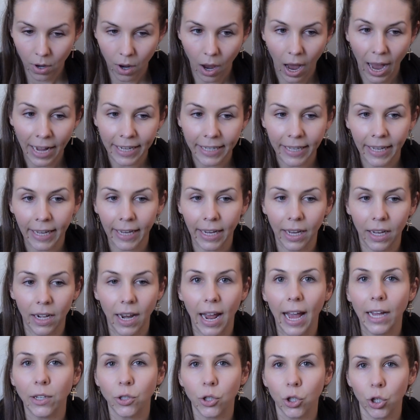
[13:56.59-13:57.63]
I can't
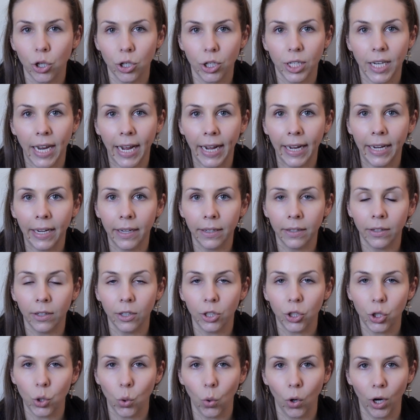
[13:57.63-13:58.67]
entertain
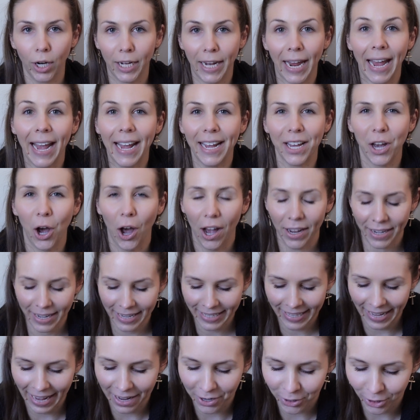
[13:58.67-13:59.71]
your
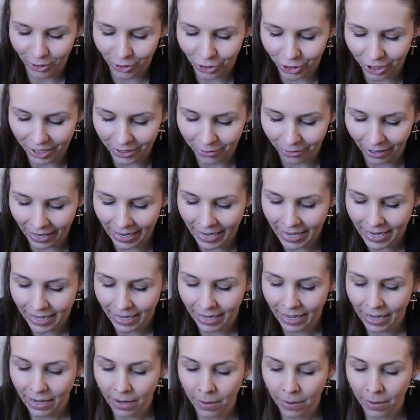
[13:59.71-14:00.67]
chaotic energy, right?